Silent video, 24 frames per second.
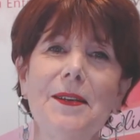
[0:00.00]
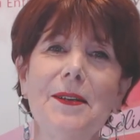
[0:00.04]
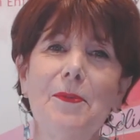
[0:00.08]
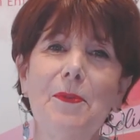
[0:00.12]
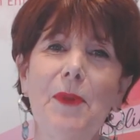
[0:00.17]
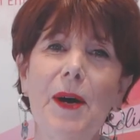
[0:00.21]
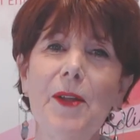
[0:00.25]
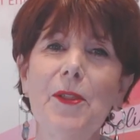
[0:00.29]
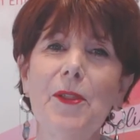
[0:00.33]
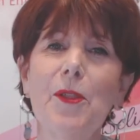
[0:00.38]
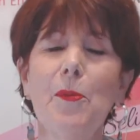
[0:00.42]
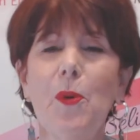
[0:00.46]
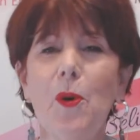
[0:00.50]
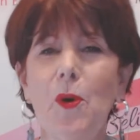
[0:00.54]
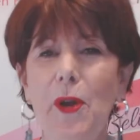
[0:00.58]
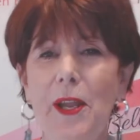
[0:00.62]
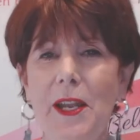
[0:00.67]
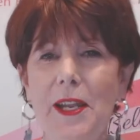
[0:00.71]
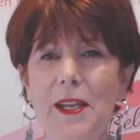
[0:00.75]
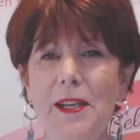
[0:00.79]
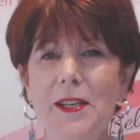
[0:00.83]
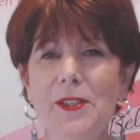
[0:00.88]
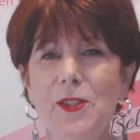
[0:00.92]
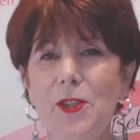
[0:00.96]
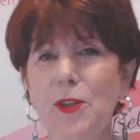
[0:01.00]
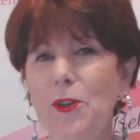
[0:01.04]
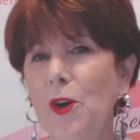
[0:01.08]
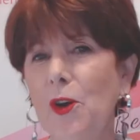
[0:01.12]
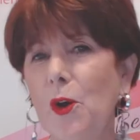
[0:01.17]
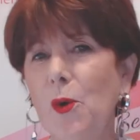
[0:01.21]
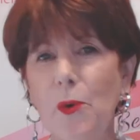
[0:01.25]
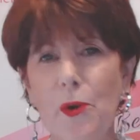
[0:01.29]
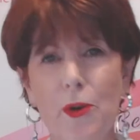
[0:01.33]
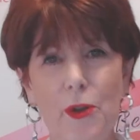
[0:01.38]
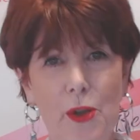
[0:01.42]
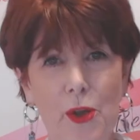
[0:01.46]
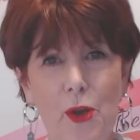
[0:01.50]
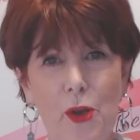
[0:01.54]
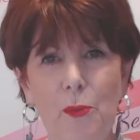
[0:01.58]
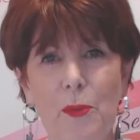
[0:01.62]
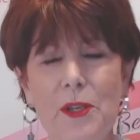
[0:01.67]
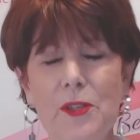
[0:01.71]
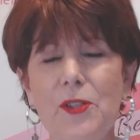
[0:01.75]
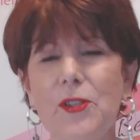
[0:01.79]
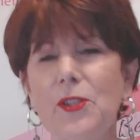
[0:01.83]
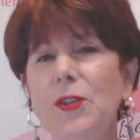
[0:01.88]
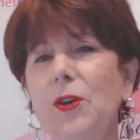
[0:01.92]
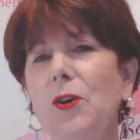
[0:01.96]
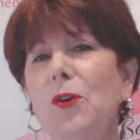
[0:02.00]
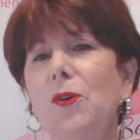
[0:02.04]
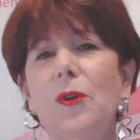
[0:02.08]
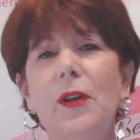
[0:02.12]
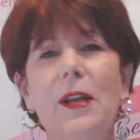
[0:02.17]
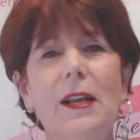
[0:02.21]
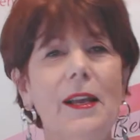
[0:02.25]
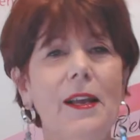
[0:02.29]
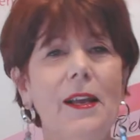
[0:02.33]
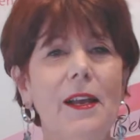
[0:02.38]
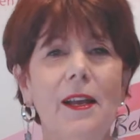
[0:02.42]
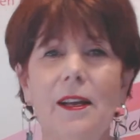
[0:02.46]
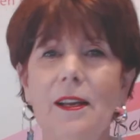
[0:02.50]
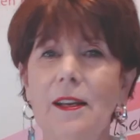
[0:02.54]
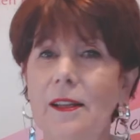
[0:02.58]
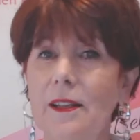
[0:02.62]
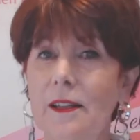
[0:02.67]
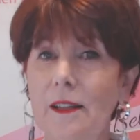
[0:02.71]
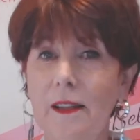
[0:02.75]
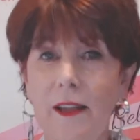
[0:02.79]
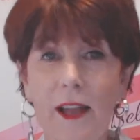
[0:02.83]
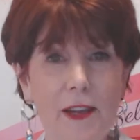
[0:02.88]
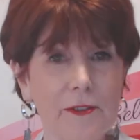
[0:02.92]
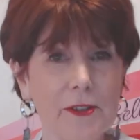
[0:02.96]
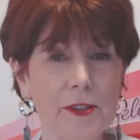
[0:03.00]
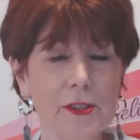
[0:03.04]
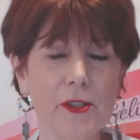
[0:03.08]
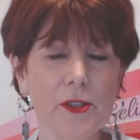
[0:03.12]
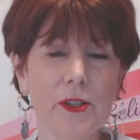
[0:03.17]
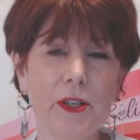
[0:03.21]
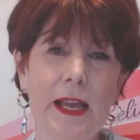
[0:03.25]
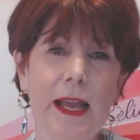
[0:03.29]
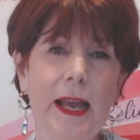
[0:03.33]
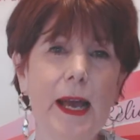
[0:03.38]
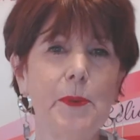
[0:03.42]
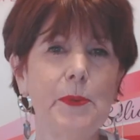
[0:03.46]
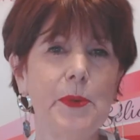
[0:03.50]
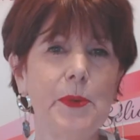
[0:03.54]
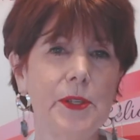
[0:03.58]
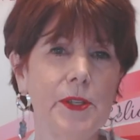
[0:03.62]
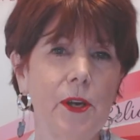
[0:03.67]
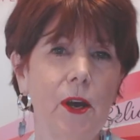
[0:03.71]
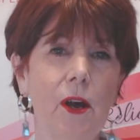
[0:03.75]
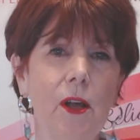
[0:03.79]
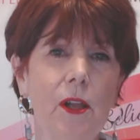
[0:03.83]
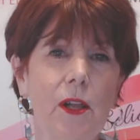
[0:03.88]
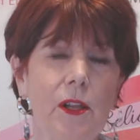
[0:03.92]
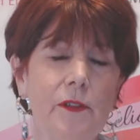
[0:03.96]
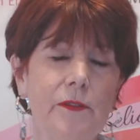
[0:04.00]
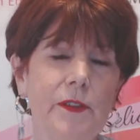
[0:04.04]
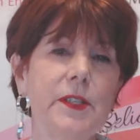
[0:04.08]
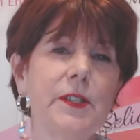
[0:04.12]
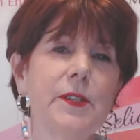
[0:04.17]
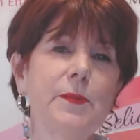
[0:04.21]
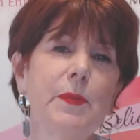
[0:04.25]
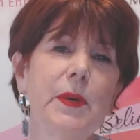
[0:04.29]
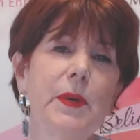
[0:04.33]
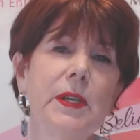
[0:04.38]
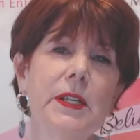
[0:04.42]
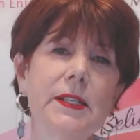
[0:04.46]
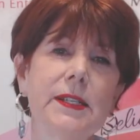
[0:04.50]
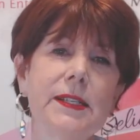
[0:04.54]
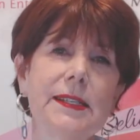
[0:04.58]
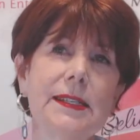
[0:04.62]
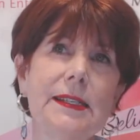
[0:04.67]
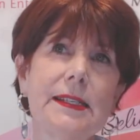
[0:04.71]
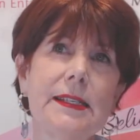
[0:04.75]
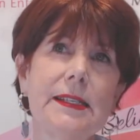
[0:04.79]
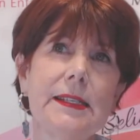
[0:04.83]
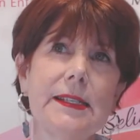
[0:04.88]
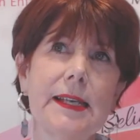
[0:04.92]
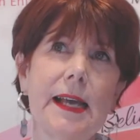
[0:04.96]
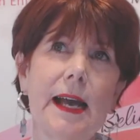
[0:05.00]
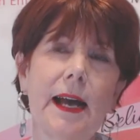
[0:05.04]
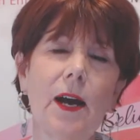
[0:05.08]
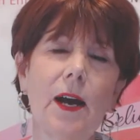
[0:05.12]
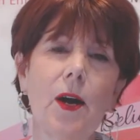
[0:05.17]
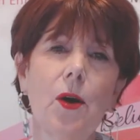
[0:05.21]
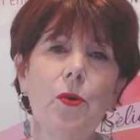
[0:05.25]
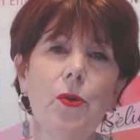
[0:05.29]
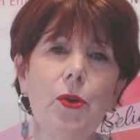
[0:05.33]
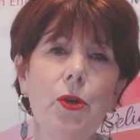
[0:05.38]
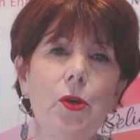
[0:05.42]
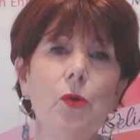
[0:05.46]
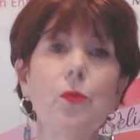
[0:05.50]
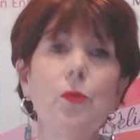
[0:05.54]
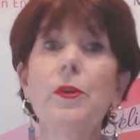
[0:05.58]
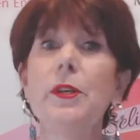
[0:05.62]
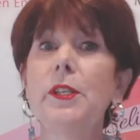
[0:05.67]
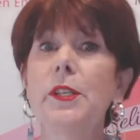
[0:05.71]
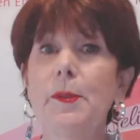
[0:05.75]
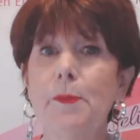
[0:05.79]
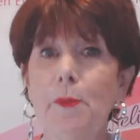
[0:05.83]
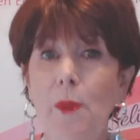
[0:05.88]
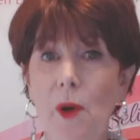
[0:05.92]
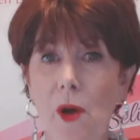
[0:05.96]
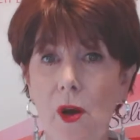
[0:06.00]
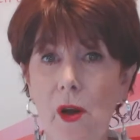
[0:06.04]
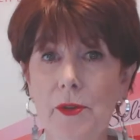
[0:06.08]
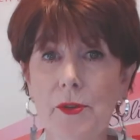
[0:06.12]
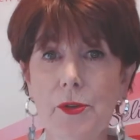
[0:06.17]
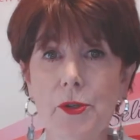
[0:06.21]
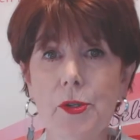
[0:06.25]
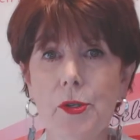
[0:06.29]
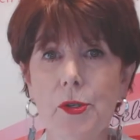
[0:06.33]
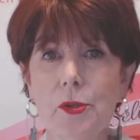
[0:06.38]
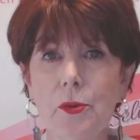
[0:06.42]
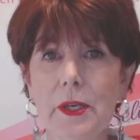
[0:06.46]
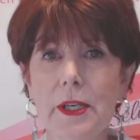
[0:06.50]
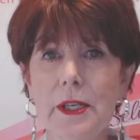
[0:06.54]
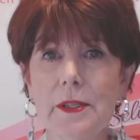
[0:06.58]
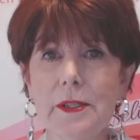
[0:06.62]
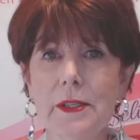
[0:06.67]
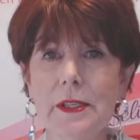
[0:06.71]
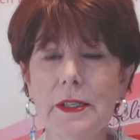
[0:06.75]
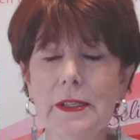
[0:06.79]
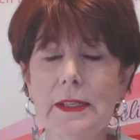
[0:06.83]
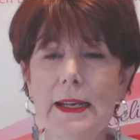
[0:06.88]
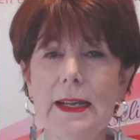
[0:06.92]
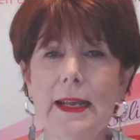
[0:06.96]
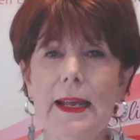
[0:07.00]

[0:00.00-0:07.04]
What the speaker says: but the point is, you know, we're human, so life is going to happen to all of us, but it's how you respond to it.